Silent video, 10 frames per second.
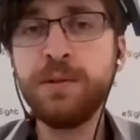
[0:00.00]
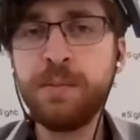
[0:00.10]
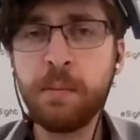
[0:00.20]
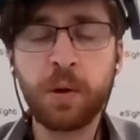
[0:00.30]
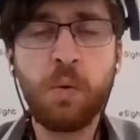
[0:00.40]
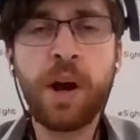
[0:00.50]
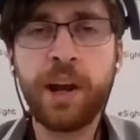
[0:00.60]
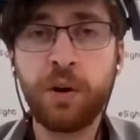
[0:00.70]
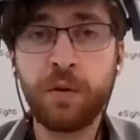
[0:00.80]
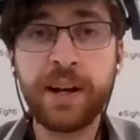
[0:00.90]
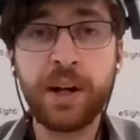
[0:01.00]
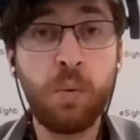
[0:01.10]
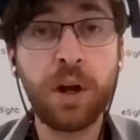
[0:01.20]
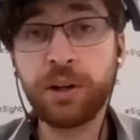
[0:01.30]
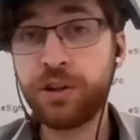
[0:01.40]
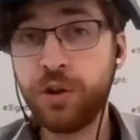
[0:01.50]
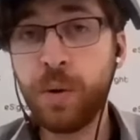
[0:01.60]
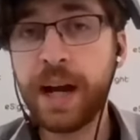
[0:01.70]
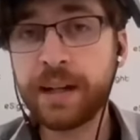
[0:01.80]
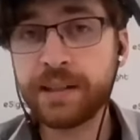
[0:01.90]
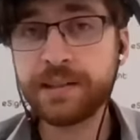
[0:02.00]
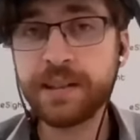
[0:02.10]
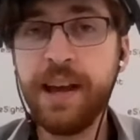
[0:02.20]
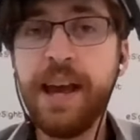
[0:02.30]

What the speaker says: Most people are walking around at 1 or 2x.